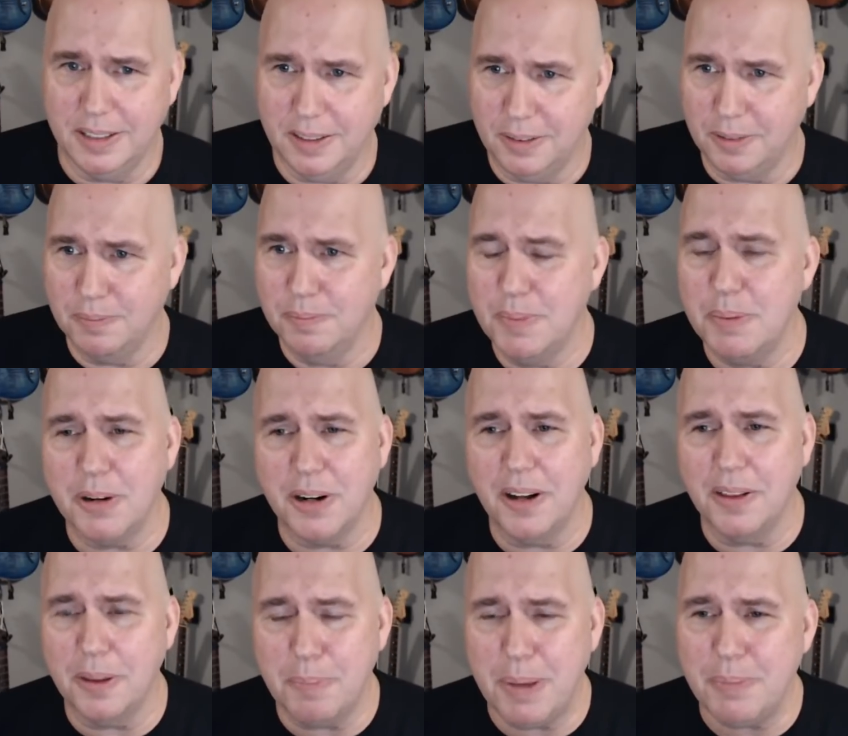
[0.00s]
You know, remember
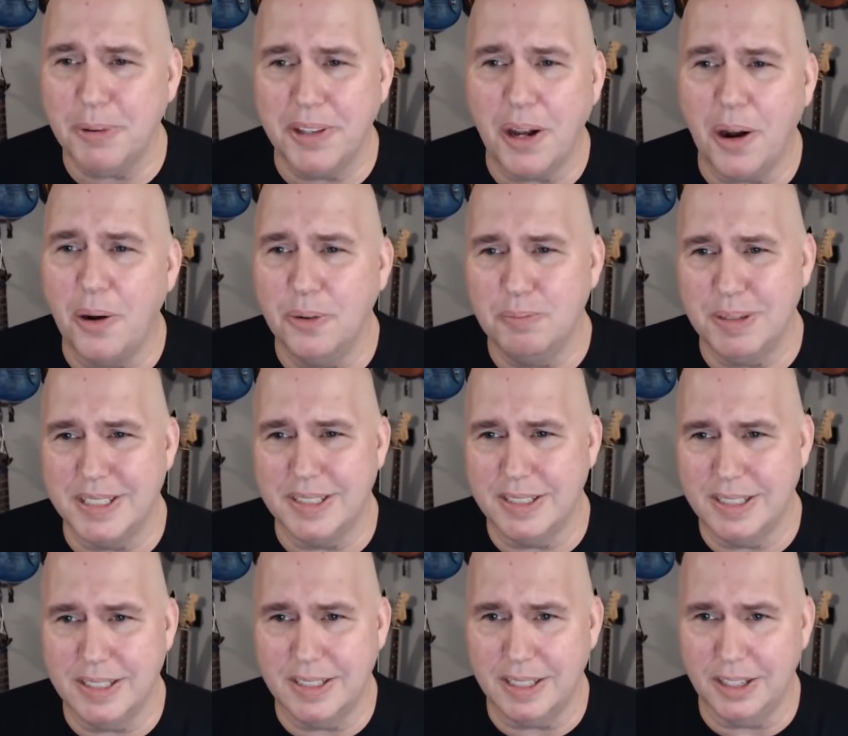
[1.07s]
the people that own
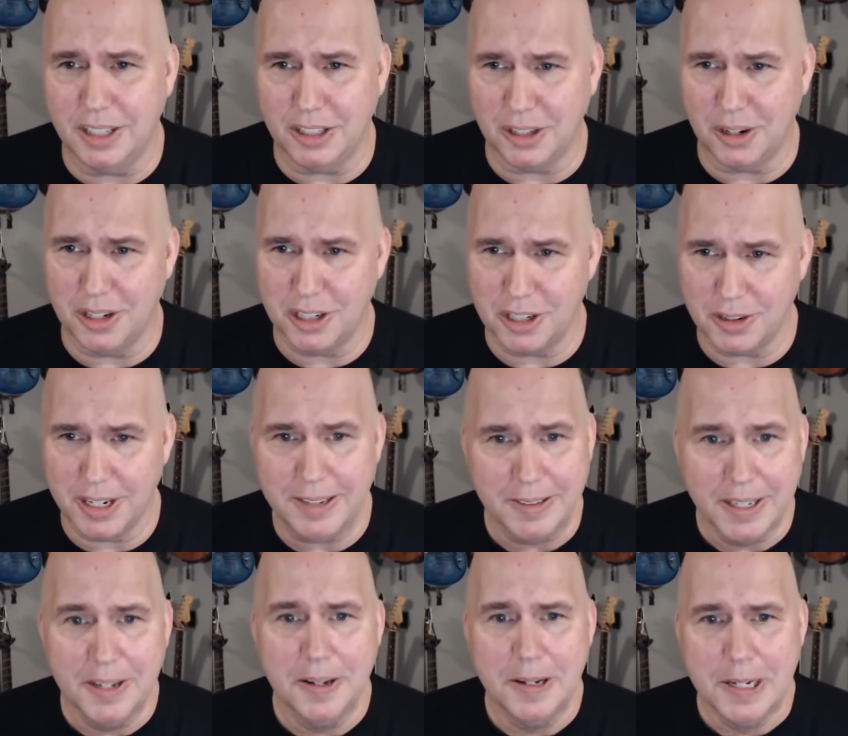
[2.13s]
businesses in the guitar industry,
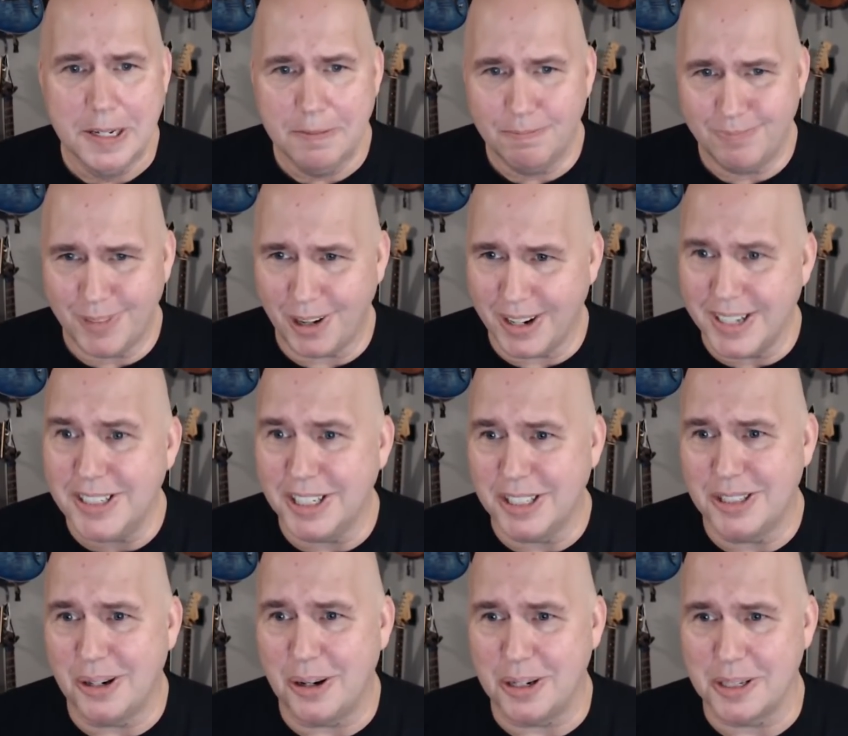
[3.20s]
they're into
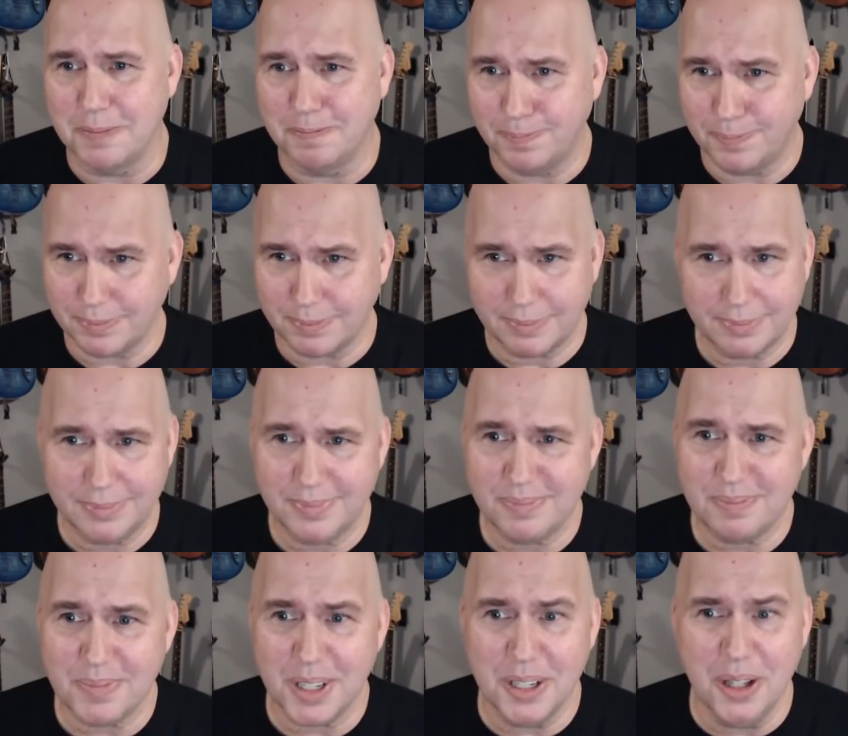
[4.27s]
guitars.
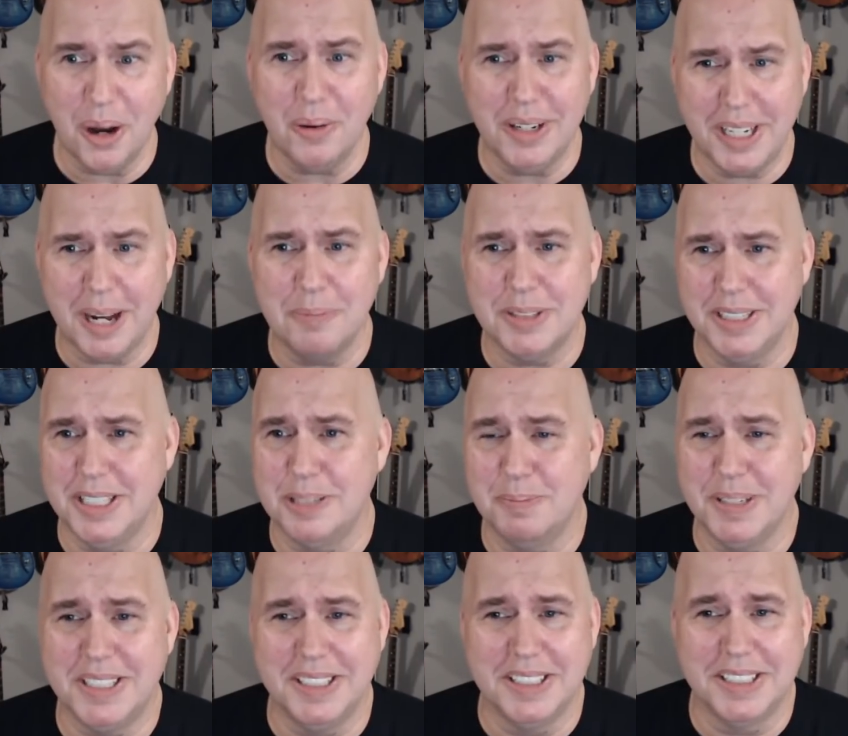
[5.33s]
No one comes in this
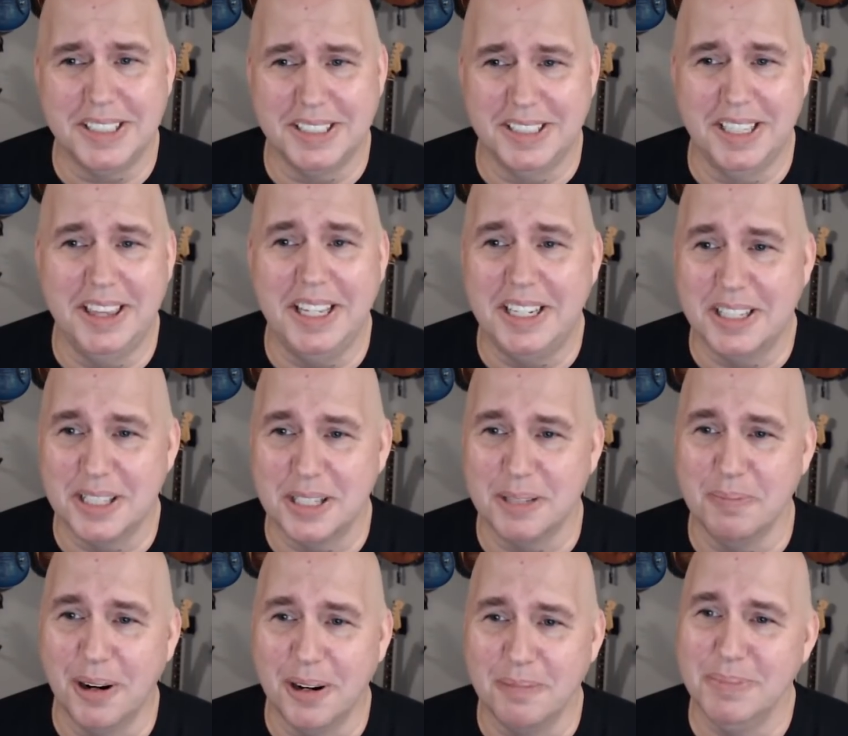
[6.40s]
business because they think it's
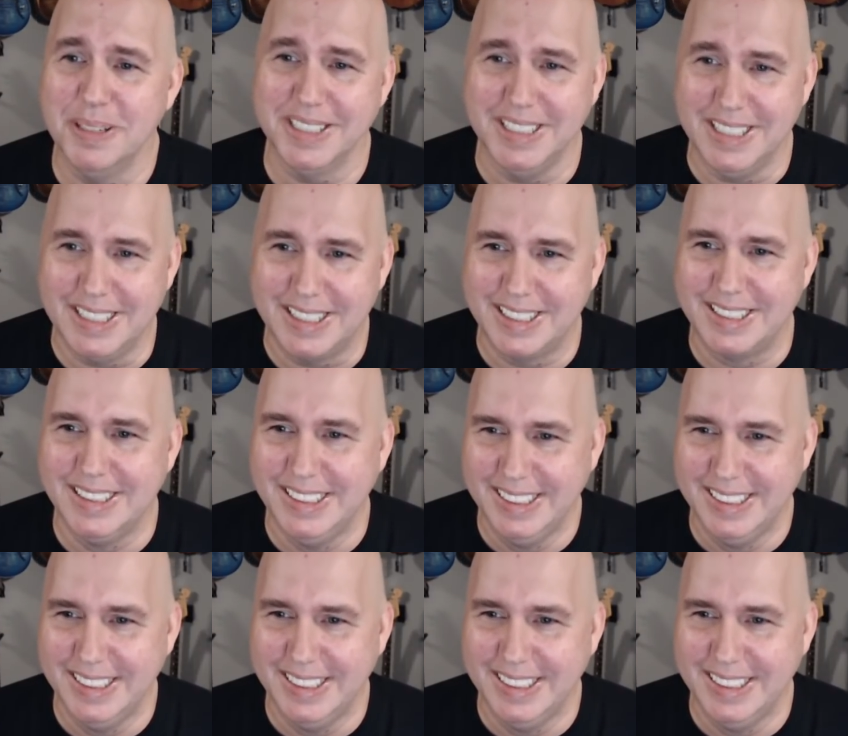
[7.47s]
smart business.